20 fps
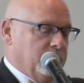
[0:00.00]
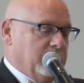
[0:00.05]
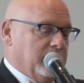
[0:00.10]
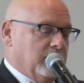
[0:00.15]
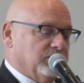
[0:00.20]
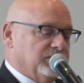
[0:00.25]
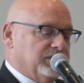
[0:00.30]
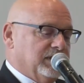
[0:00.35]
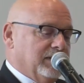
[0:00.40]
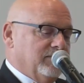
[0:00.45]

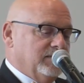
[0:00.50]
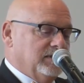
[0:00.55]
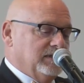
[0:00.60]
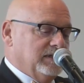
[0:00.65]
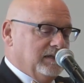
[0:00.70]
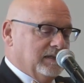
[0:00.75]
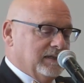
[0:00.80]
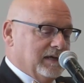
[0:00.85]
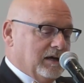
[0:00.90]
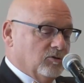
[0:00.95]
about
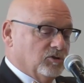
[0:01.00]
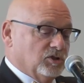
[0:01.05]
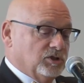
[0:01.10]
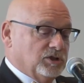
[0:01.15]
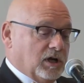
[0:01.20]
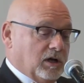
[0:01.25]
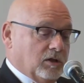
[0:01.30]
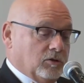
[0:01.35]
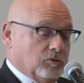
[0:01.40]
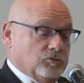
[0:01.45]

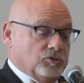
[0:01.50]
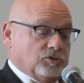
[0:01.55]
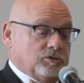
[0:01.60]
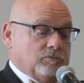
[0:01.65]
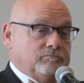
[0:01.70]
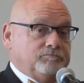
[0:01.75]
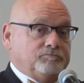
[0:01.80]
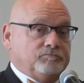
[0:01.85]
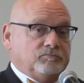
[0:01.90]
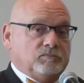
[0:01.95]

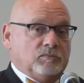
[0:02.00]
$17,000.